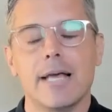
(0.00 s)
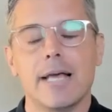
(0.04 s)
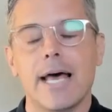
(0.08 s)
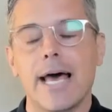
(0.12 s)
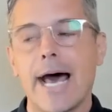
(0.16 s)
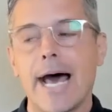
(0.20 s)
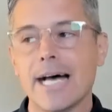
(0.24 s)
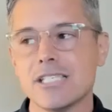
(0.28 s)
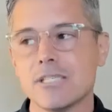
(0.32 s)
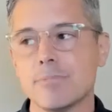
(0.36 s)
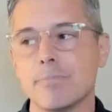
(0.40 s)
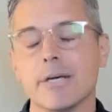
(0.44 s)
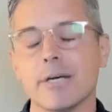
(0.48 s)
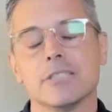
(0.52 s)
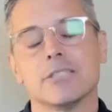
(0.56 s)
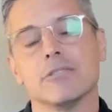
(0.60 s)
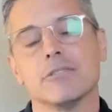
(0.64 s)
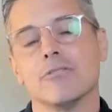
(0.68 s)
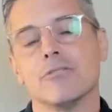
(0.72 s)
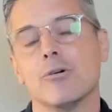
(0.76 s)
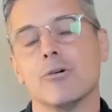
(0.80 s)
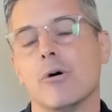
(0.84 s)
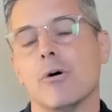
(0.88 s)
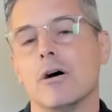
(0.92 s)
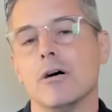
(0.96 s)
aspects
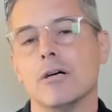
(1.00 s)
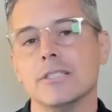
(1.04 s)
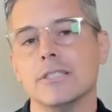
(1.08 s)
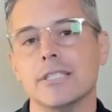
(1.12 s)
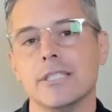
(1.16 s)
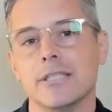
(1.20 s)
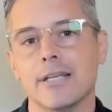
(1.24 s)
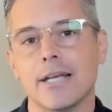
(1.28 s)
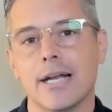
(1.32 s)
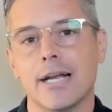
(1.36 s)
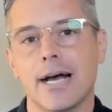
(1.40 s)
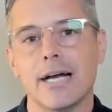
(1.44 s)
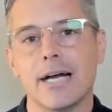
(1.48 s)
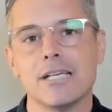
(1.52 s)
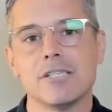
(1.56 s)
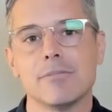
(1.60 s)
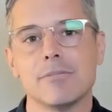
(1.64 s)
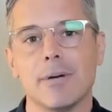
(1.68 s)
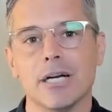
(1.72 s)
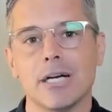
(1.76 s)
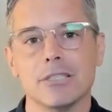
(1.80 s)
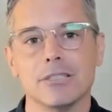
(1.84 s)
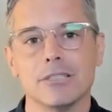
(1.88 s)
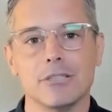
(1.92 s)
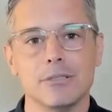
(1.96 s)
of quality that I
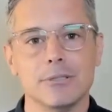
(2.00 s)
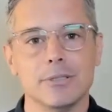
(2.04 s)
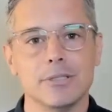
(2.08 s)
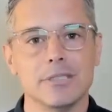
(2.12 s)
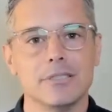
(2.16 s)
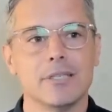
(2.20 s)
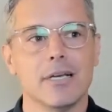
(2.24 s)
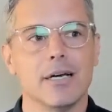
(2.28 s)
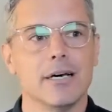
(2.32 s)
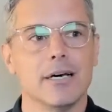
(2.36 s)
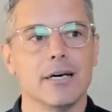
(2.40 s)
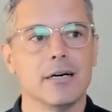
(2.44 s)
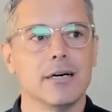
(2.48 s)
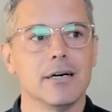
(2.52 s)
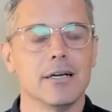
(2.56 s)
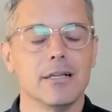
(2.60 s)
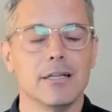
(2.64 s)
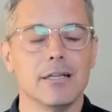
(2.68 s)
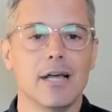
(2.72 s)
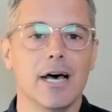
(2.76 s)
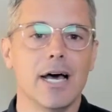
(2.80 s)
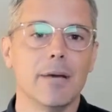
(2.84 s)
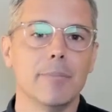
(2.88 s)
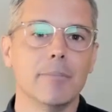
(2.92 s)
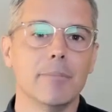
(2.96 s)
aspire to is
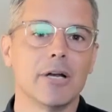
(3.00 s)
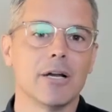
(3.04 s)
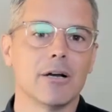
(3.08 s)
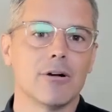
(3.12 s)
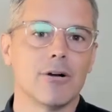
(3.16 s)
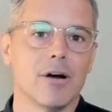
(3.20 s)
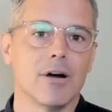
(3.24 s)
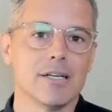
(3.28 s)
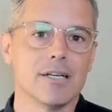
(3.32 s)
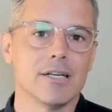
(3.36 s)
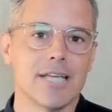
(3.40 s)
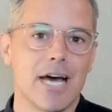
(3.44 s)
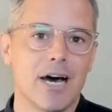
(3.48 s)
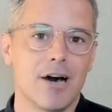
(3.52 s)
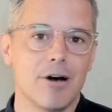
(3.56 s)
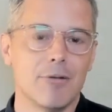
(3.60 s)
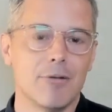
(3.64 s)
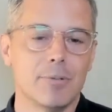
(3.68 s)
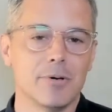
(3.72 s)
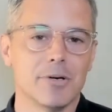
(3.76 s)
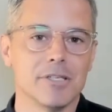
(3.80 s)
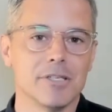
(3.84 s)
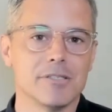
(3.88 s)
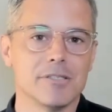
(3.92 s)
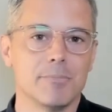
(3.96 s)
alignment across
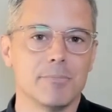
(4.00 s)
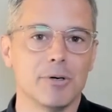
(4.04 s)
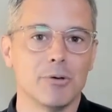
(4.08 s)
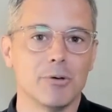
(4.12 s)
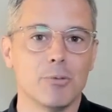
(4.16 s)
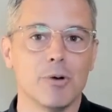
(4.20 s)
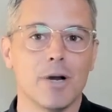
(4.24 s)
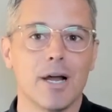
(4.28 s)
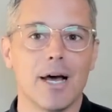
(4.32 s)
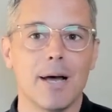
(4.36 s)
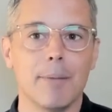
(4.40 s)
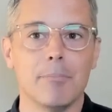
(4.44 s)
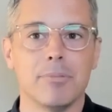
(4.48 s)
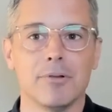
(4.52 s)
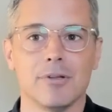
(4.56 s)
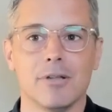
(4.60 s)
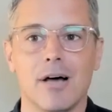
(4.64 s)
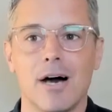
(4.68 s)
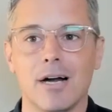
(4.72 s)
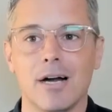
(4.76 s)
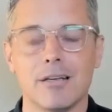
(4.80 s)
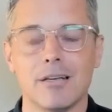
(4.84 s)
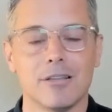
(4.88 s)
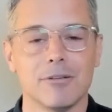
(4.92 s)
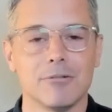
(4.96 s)
outputs. But would I
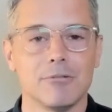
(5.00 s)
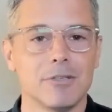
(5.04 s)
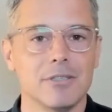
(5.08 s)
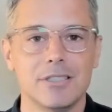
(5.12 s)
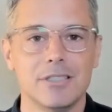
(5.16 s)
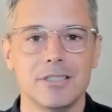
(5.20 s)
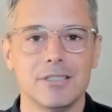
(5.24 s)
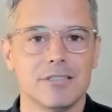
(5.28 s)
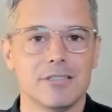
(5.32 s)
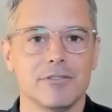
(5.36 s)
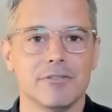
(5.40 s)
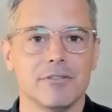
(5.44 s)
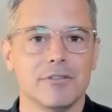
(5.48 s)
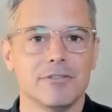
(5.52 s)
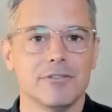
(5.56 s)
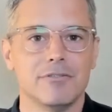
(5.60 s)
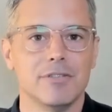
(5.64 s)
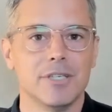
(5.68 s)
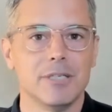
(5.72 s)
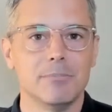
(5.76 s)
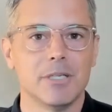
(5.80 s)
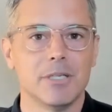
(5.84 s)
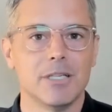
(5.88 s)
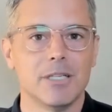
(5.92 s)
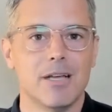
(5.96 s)
block the release of a
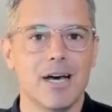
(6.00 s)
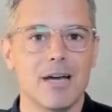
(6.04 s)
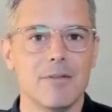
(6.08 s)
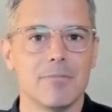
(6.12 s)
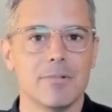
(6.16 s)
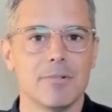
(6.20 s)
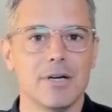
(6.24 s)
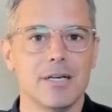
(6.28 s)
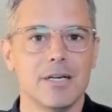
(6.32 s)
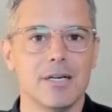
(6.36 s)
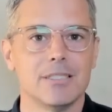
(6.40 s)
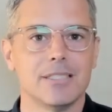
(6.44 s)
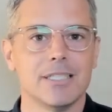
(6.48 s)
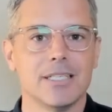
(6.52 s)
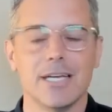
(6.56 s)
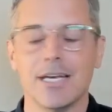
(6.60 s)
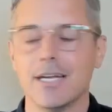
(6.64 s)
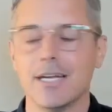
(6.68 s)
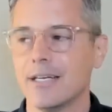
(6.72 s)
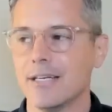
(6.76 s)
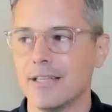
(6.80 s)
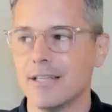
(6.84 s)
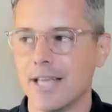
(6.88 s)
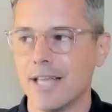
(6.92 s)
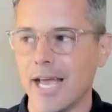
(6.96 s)
Figma library to
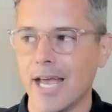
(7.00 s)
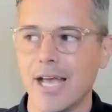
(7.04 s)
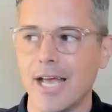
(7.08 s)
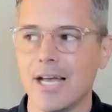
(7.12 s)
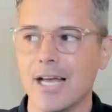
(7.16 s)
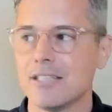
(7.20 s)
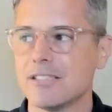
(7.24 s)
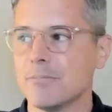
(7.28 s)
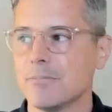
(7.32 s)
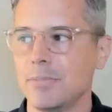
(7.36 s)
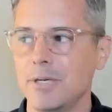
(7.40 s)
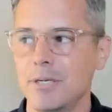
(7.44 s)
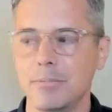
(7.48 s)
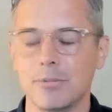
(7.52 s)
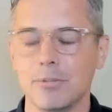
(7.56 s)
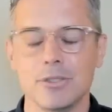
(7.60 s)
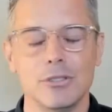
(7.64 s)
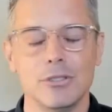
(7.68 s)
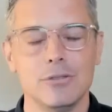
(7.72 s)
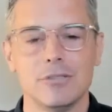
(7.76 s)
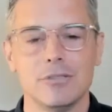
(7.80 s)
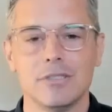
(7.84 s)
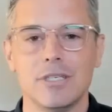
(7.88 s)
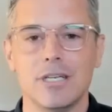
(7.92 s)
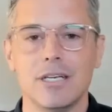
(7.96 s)
get it in the hands of people
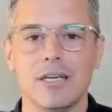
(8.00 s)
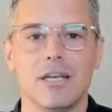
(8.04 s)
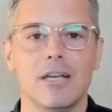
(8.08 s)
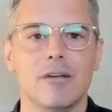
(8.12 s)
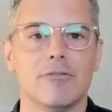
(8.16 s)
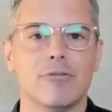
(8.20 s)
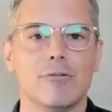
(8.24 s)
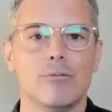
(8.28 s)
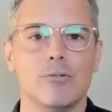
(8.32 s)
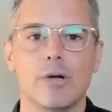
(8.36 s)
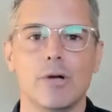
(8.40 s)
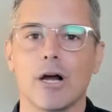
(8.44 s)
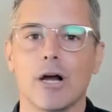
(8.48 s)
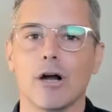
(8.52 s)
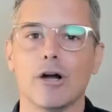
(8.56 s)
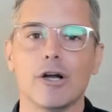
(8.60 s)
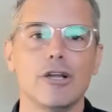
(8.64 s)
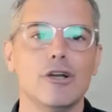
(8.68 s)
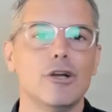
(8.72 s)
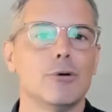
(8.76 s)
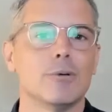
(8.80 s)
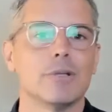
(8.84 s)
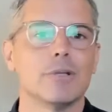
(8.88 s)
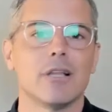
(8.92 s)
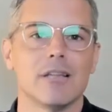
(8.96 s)
using it if we
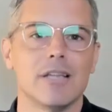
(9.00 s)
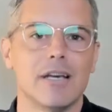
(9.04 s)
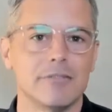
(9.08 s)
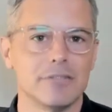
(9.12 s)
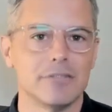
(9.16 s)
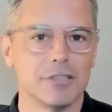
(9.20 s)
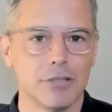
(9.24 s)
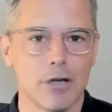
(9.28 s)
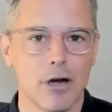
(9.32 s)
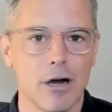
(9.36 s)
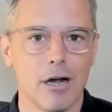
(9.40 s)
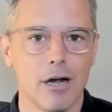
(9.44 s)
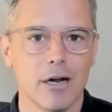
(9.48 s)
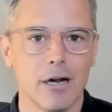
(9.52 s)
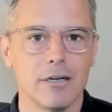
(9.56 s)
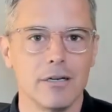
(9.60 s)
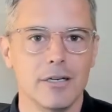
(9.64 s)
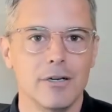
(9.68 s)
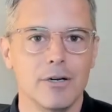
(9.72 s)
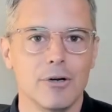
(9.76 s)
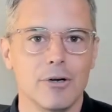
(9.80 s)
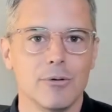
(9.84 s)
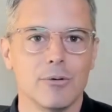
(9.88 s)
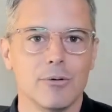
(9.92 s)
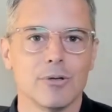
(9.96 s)
already know what the levels are?
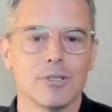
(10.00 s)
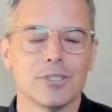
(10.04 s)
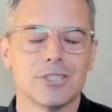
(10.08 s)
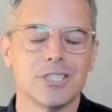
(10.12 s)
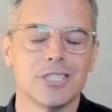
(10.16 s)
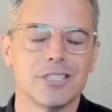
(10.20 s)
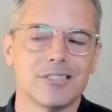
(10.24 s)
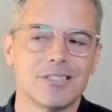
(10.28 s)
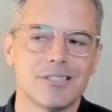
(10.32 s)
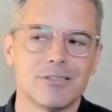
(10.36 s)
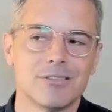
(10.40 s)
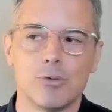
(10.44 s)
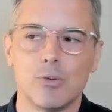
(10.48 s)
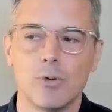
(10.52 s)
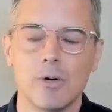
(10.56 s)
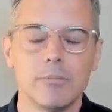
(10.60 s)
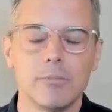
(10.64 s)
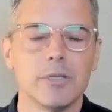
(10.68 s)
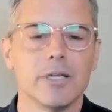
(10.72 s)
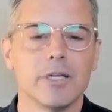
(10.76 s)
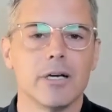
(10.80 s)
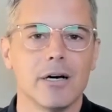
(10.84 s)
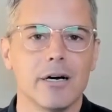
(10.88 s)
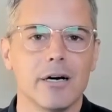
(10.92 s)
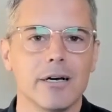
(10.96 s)
We're just
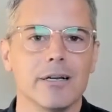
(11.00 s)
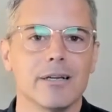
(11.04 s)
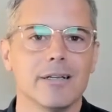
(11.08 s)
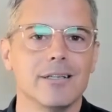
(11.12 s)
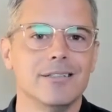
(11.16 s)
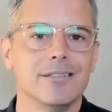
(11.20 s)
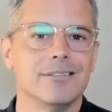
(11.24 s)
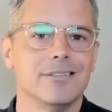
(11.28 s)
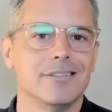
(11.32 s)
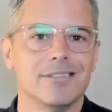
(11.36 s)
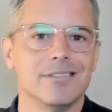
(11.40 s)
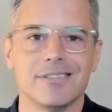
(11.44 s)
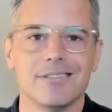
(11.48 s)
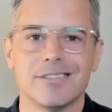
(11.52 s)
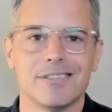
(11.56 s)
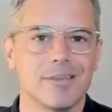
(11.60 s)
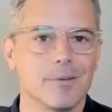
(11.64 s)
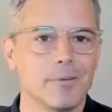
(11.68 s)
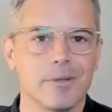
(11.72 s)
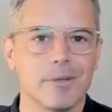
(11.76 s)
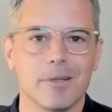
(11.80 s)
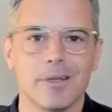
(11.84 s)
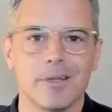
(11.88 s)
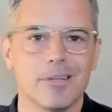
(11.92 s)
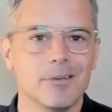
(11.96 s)
quibbling on
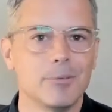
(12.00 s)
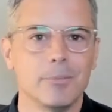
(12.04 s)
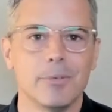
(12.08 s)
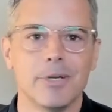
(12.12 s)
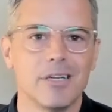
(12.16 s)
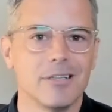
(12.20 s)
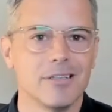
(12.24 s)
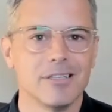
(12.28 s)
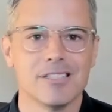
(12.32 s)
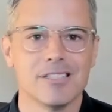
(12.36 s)
a little bit of the